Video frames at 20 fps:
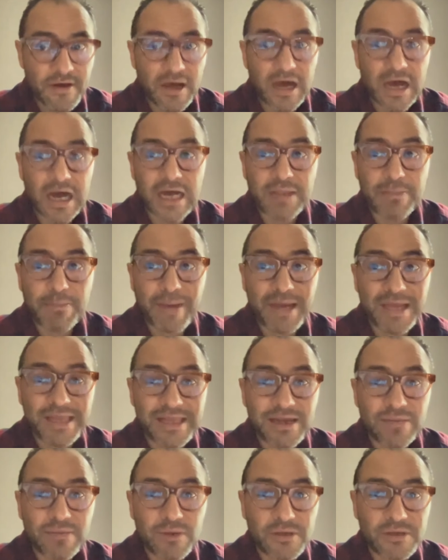and
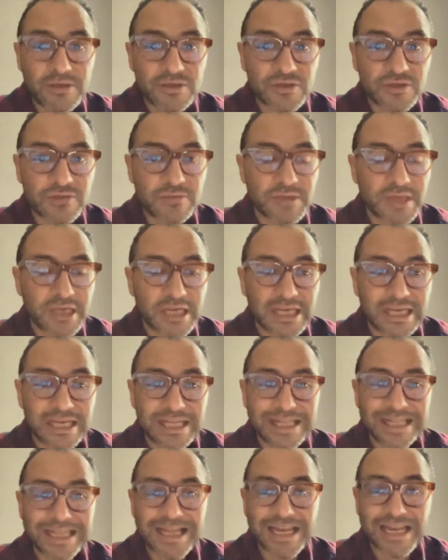metabolism
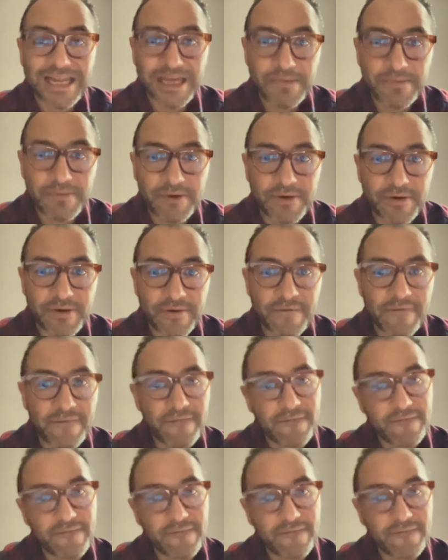in the liver,